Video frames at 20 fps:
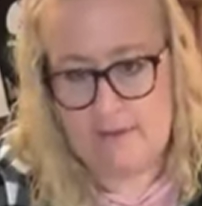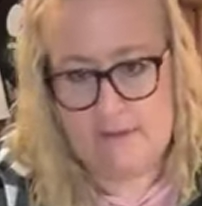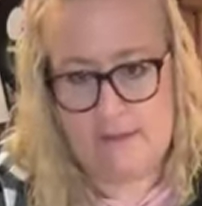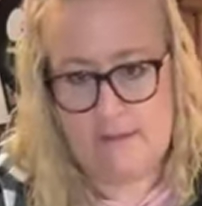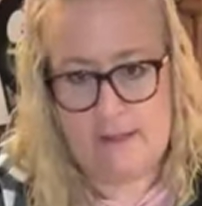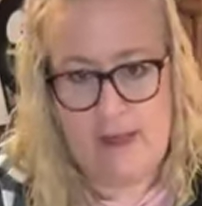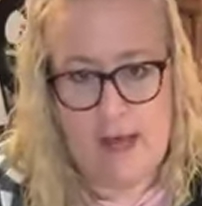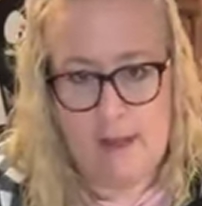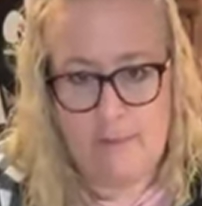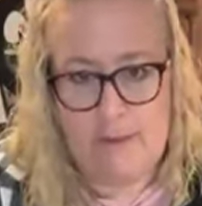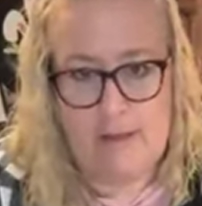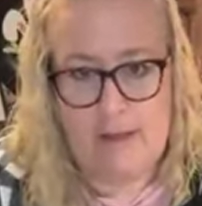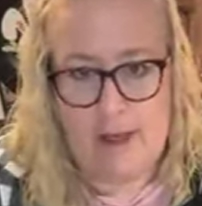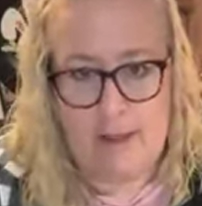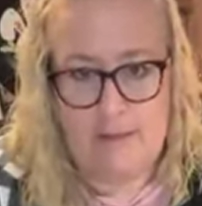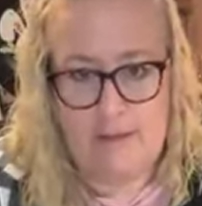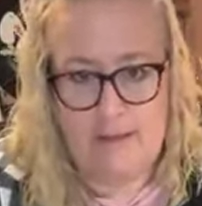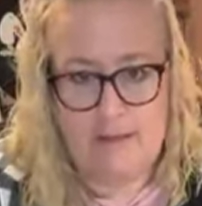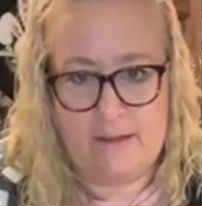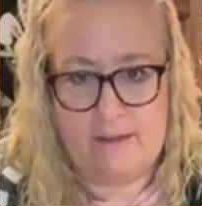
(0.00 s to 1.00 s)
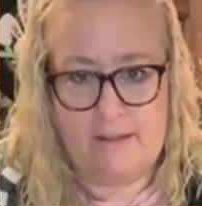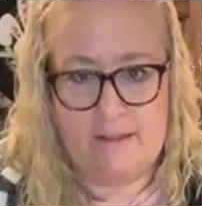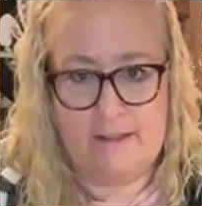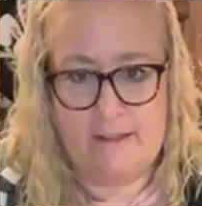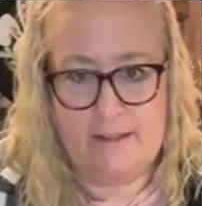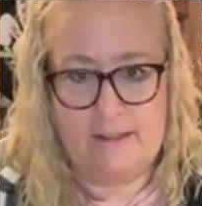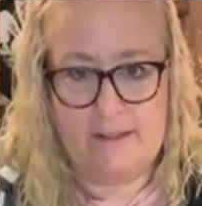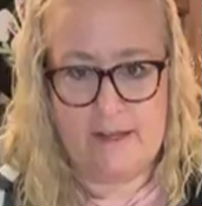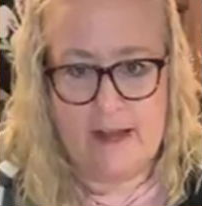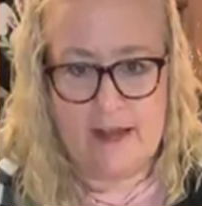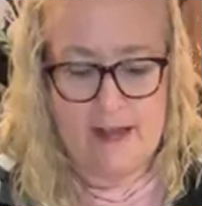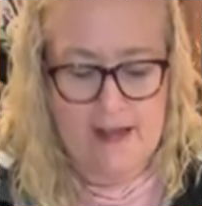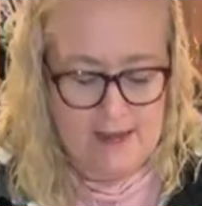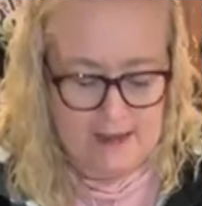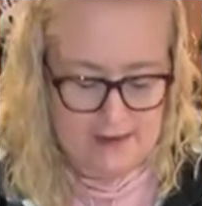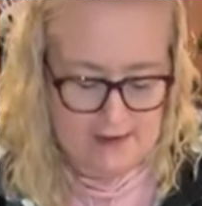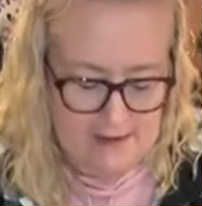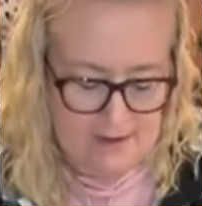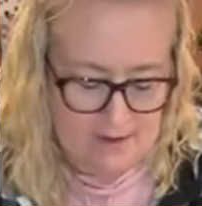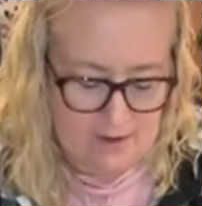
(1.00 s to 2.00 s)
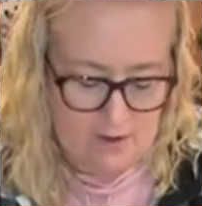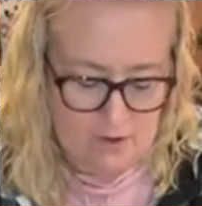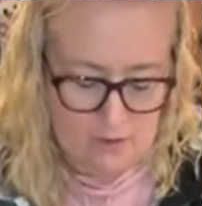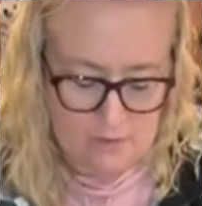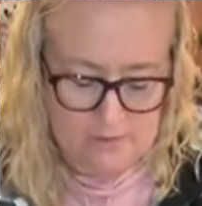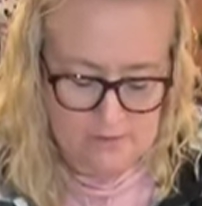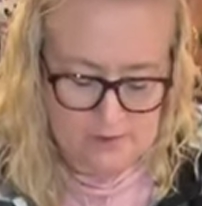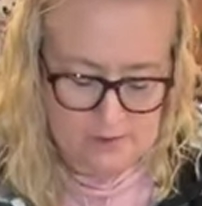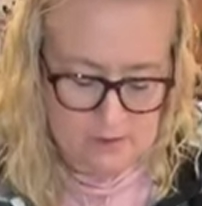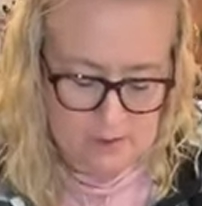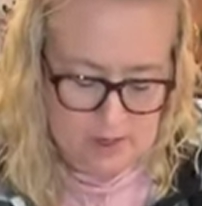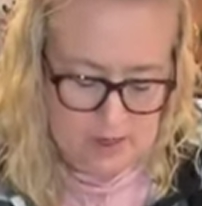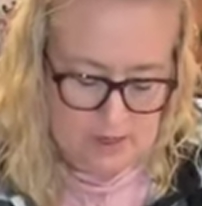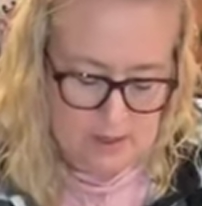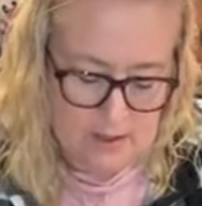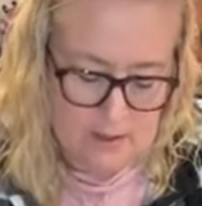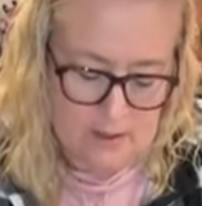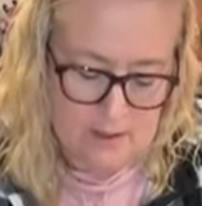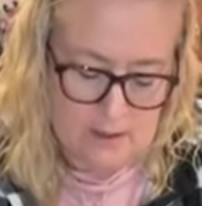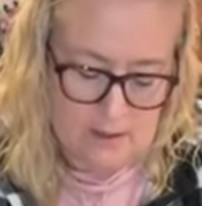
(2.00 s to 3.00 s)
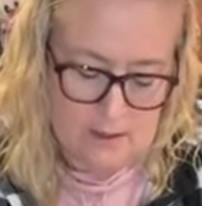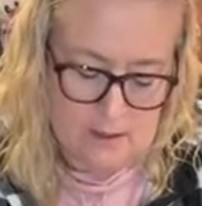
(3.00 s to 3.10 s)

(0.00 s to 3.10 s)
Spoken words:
This is Hobby Lobby. This is not a home store.